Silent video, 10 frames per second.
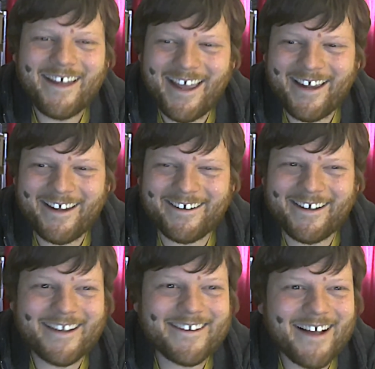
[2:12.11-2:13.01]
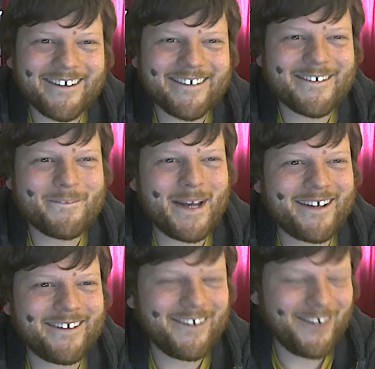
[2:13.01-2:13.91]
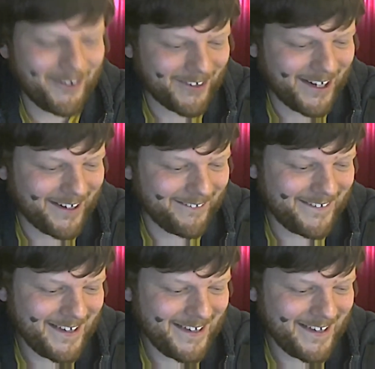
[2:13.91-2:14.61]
A talented man all round.